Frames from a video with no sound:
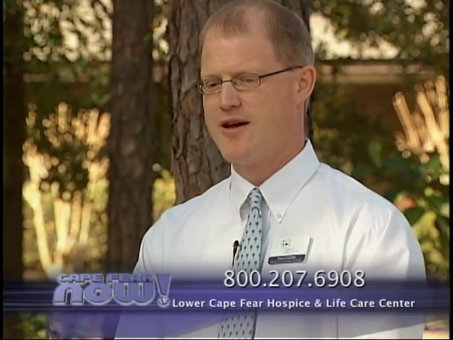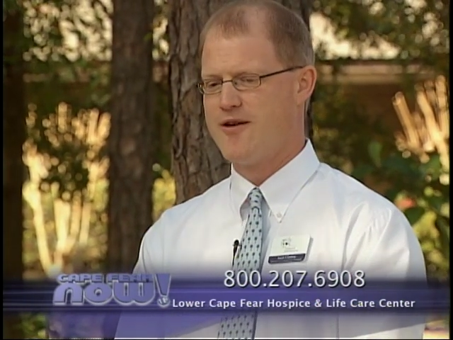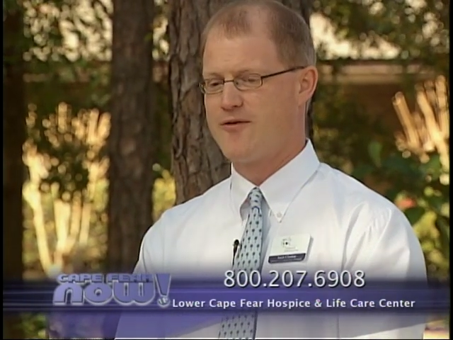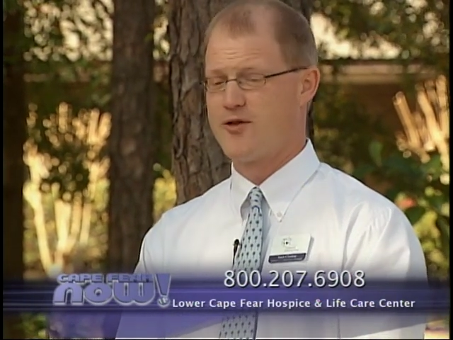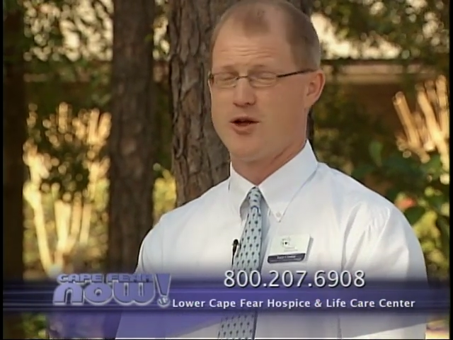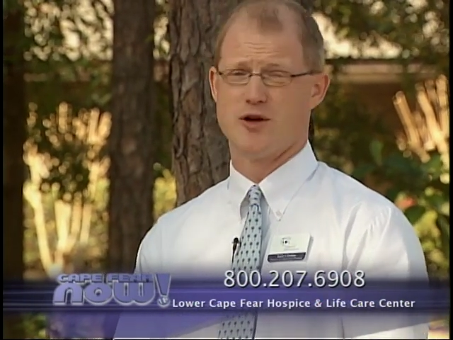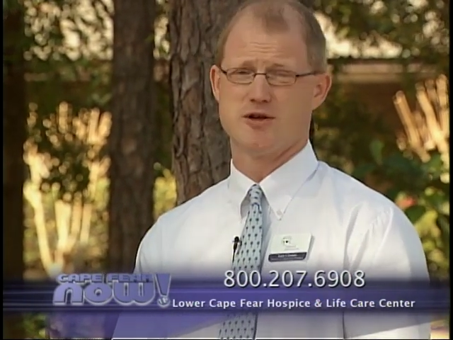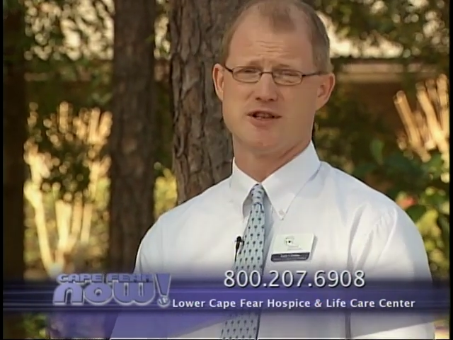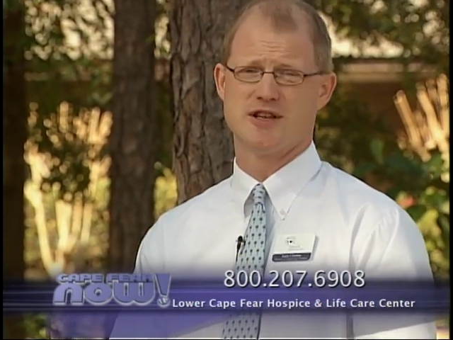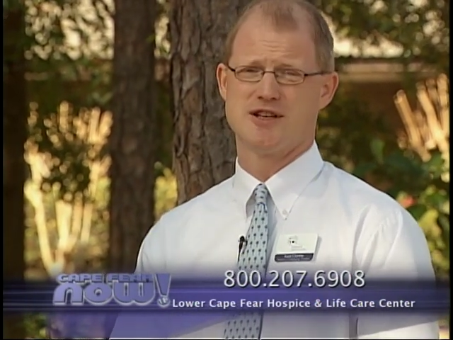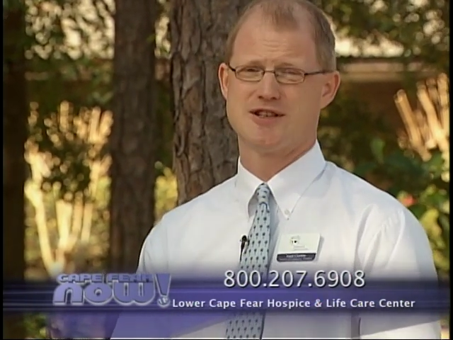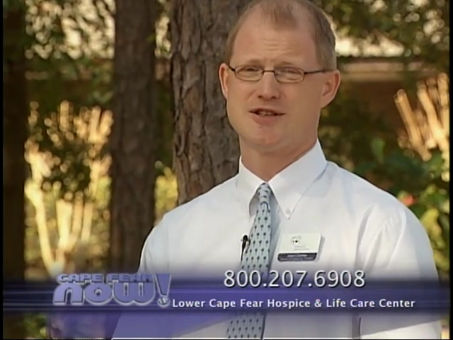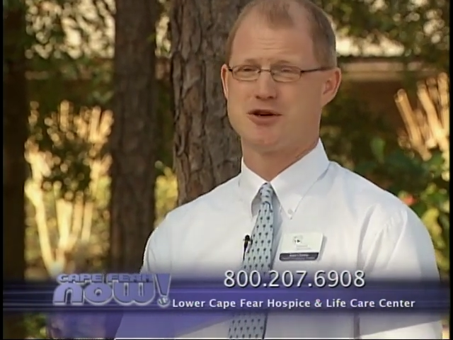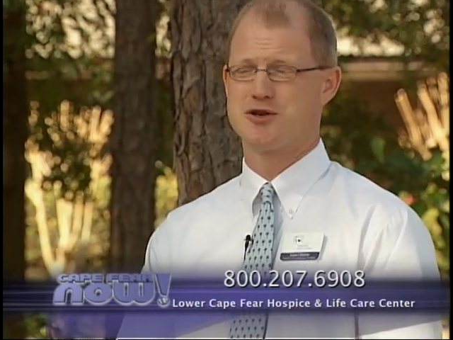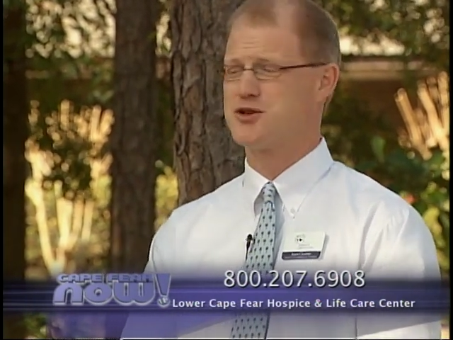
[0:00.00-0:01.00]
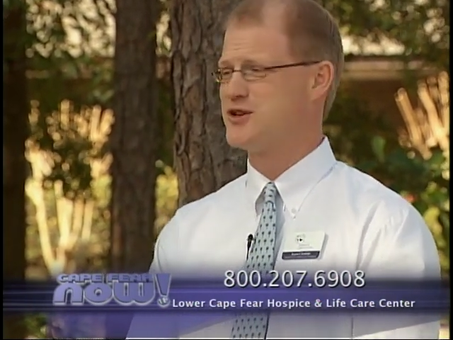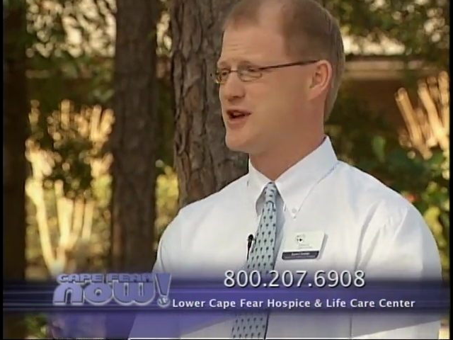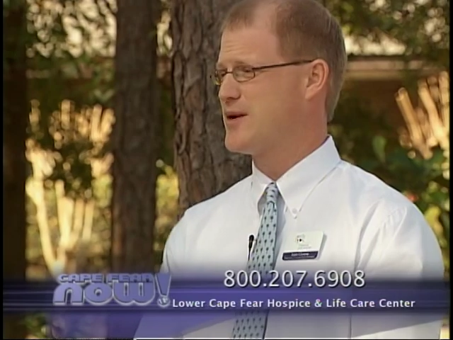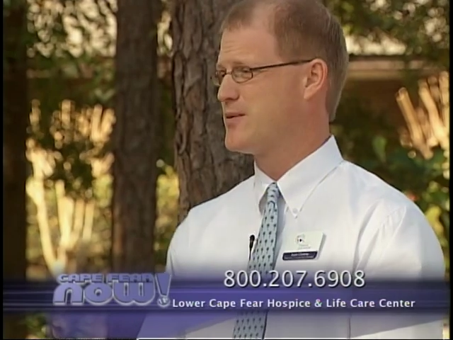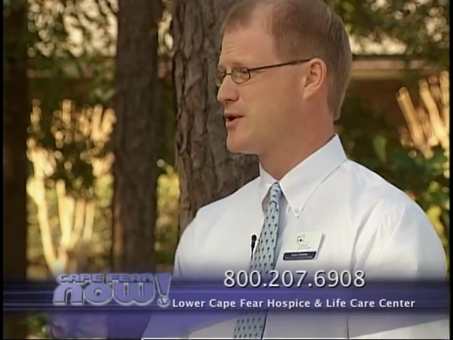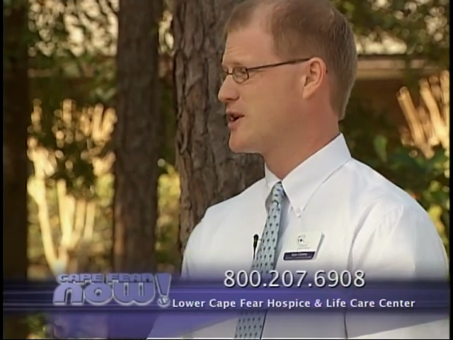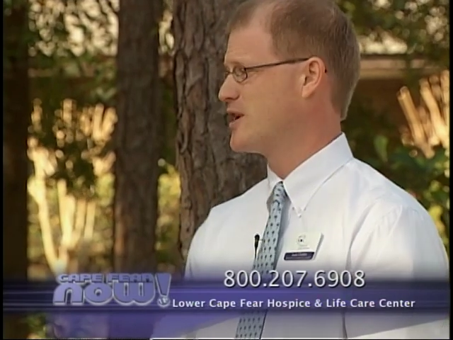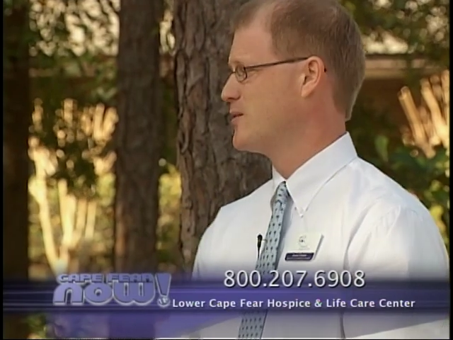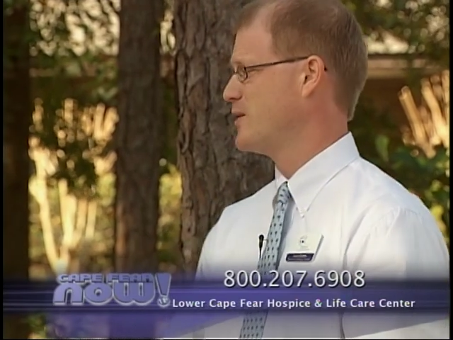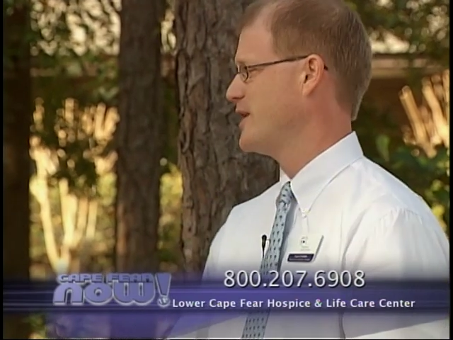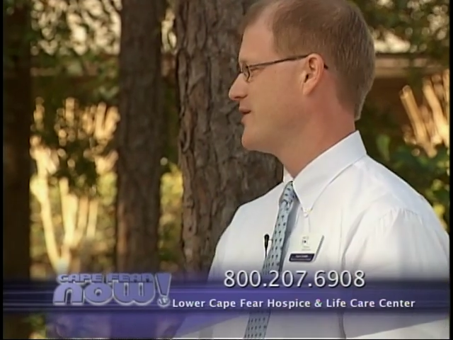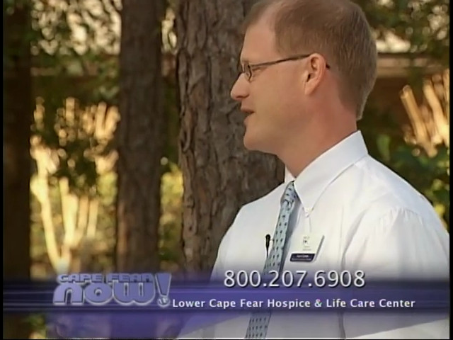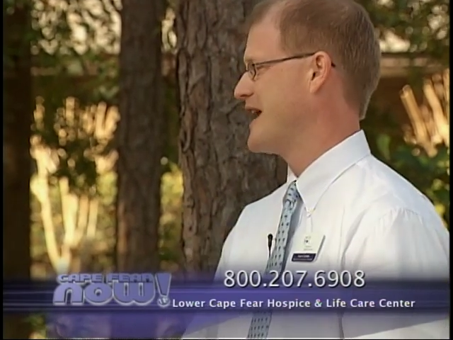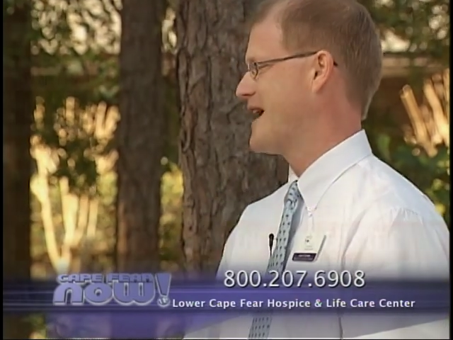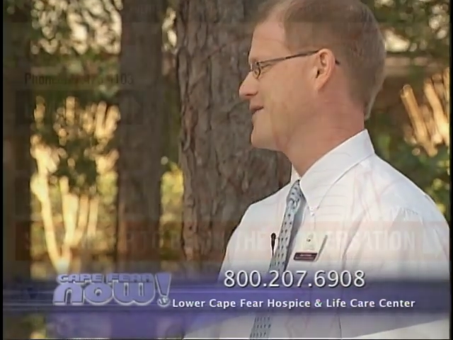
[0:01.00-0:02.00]
For those into social networking, we
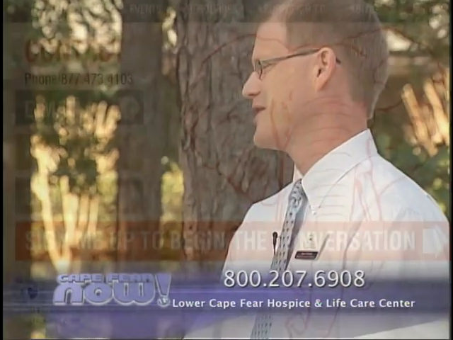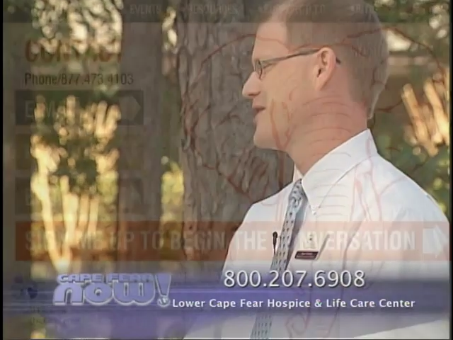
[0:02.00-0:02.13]
even have